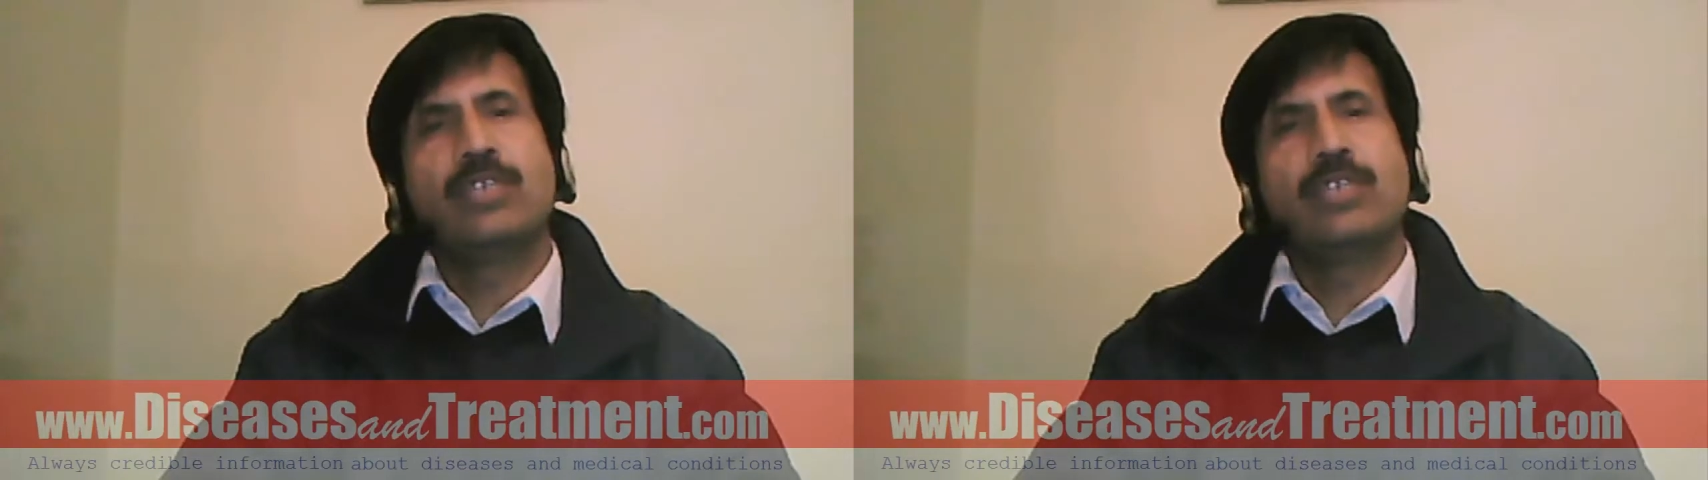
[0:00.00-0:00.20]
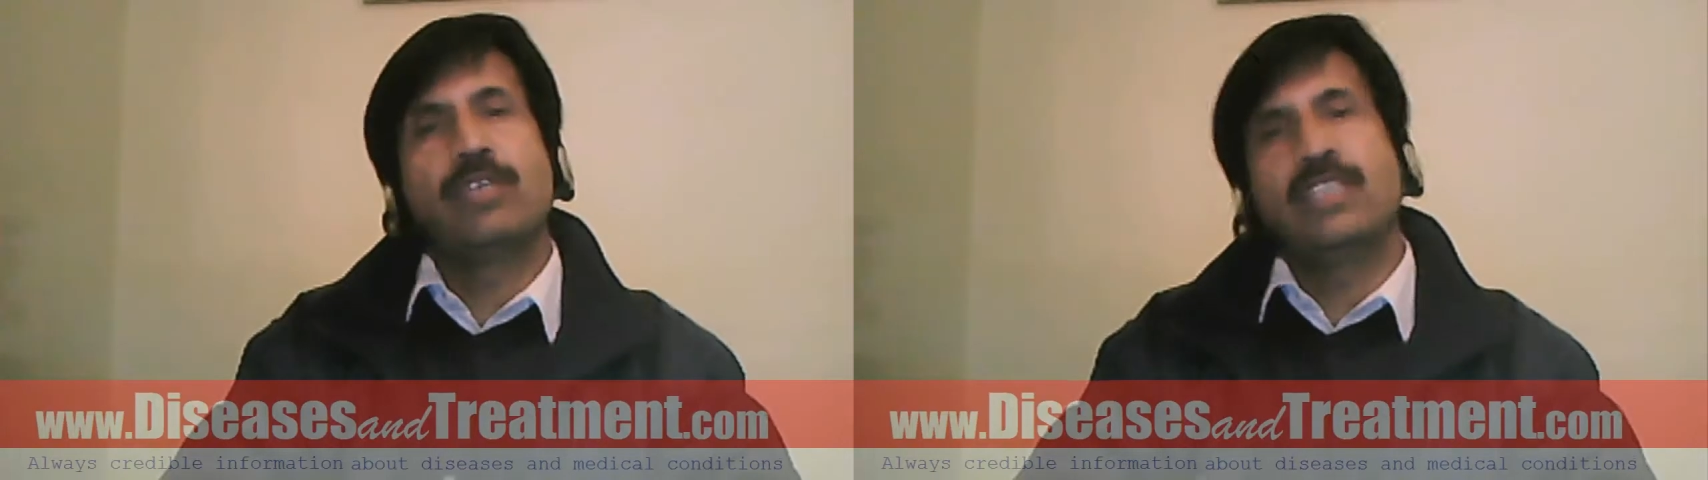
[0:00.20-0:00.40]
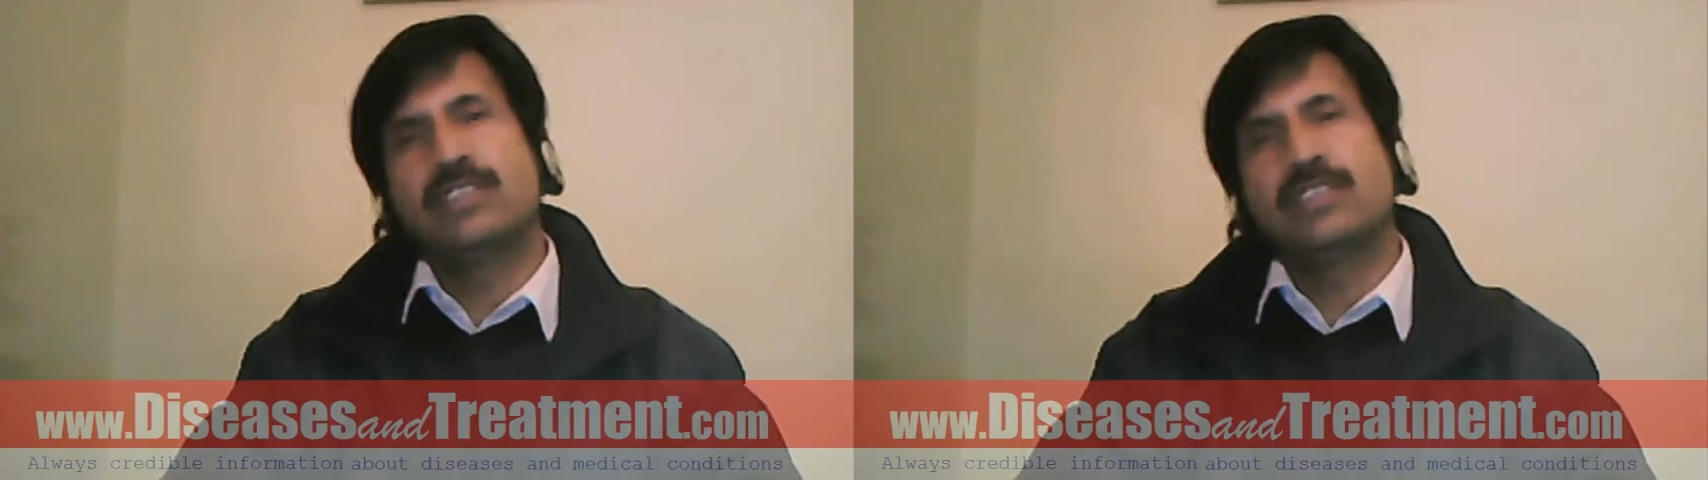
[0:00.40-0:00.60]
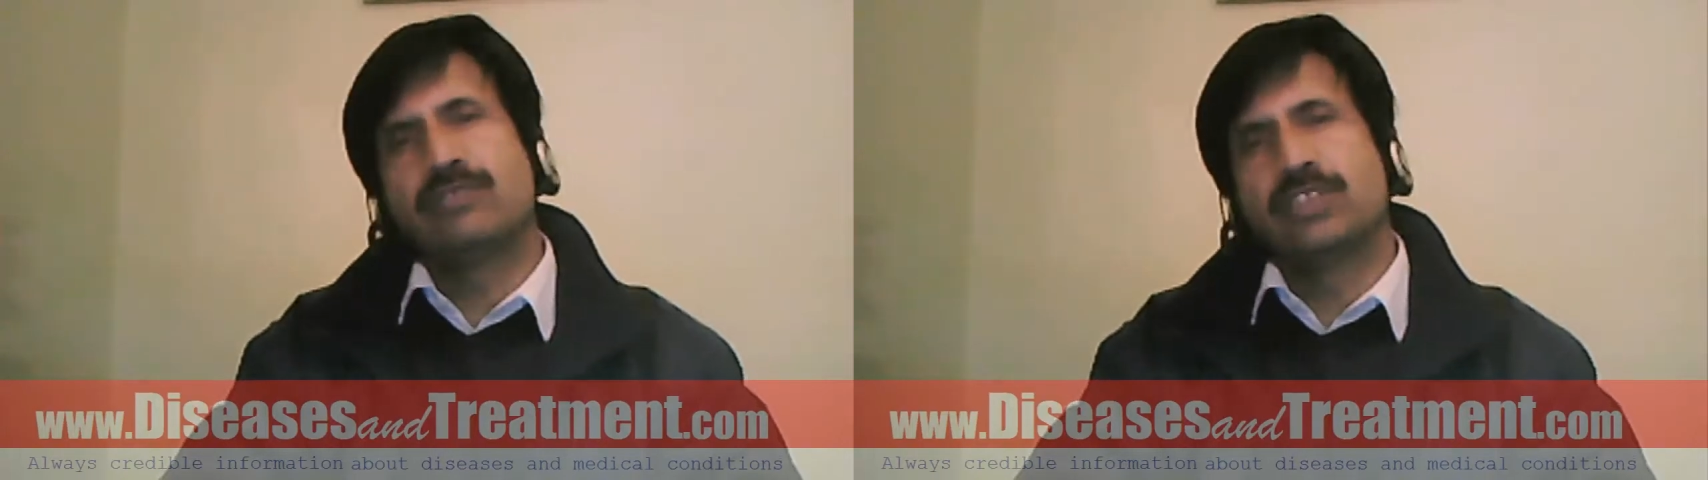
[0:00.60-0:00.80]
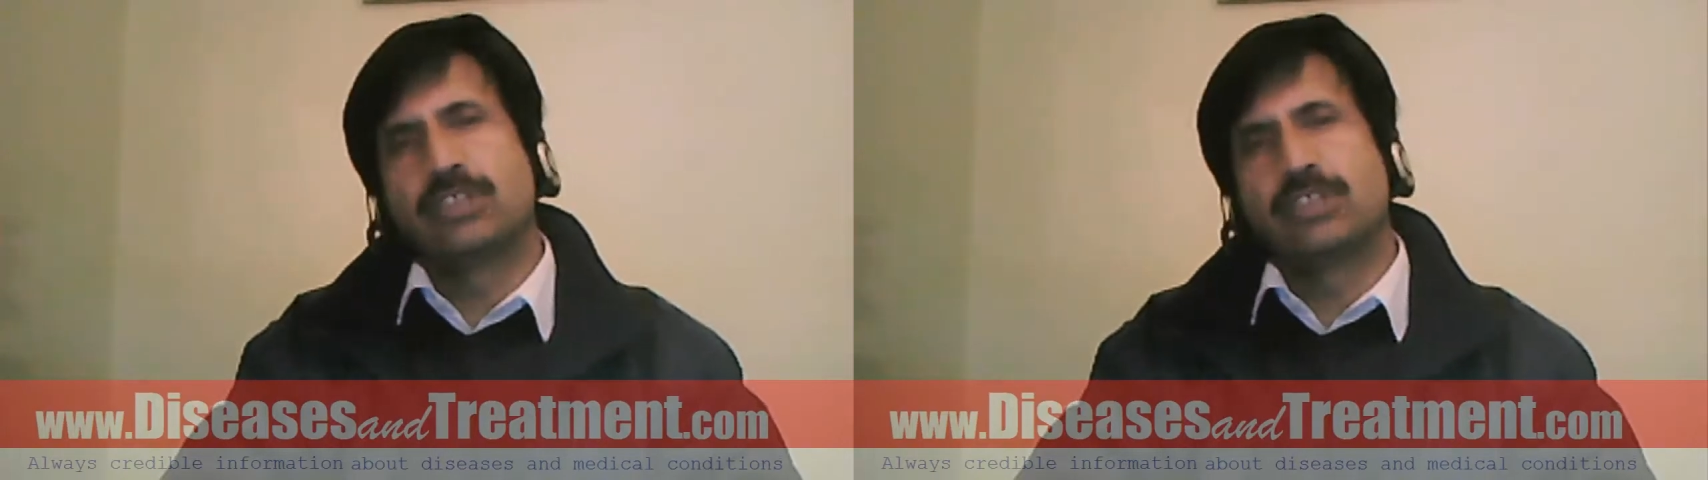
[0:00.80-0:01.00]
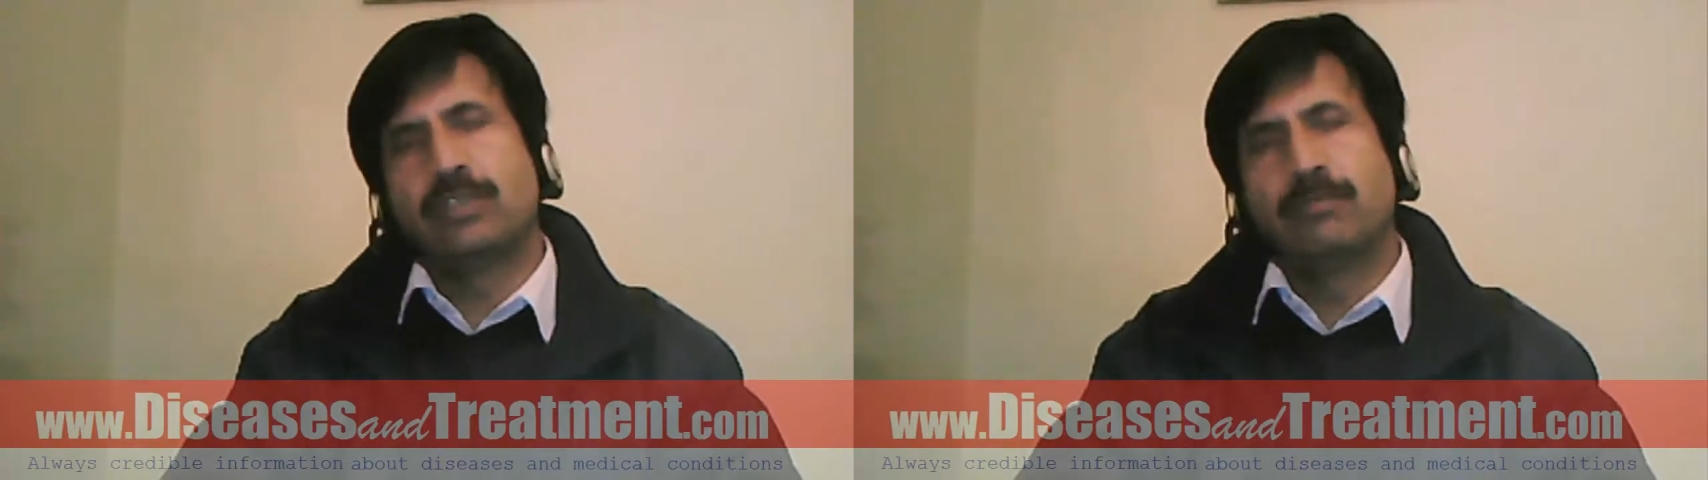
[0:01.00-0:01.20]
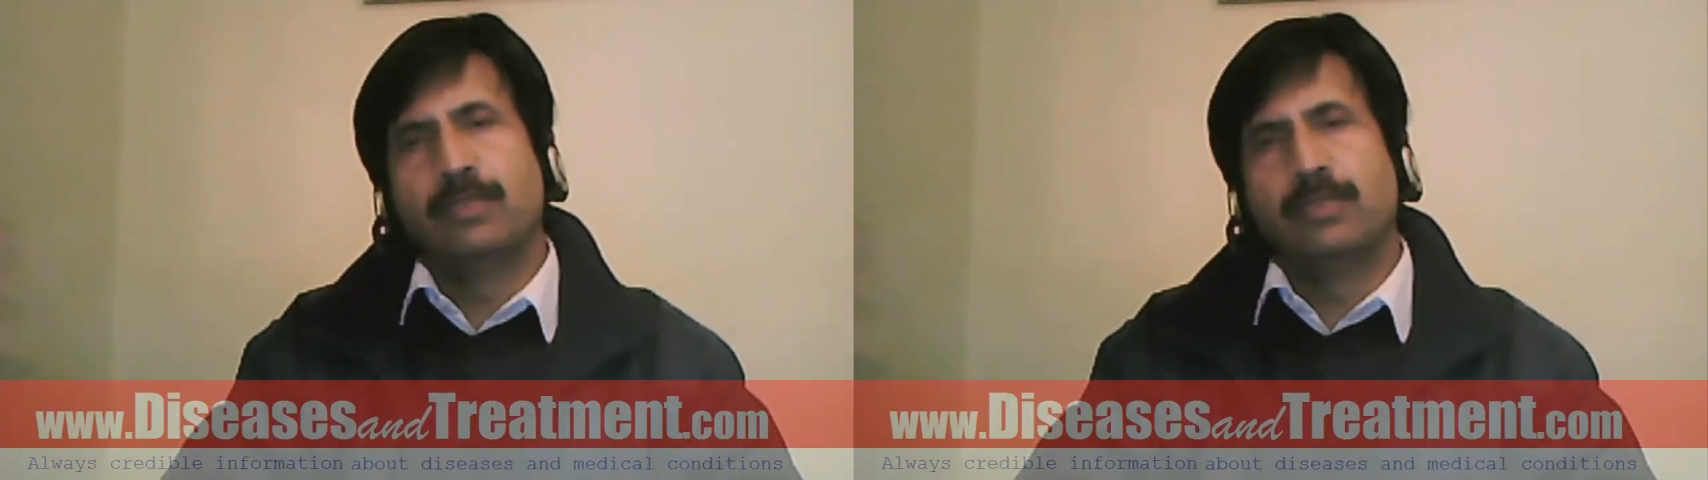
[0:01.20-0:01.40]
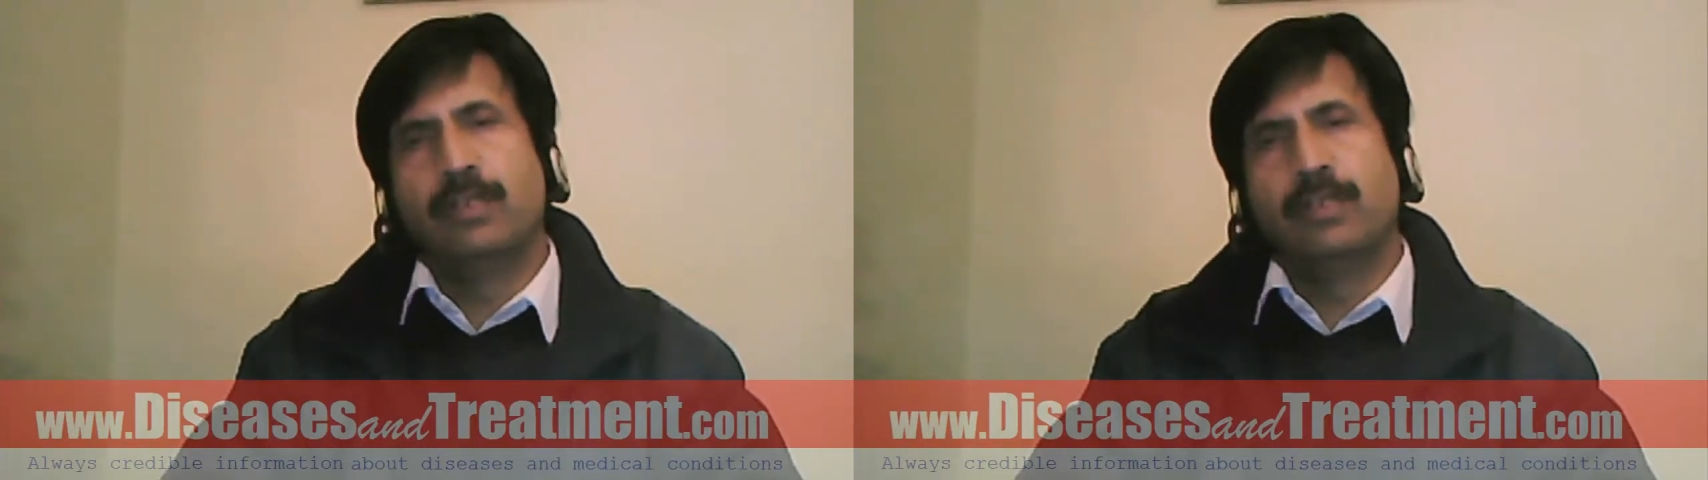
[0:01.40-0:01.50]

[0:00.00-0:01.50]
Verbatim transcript: your digestive system,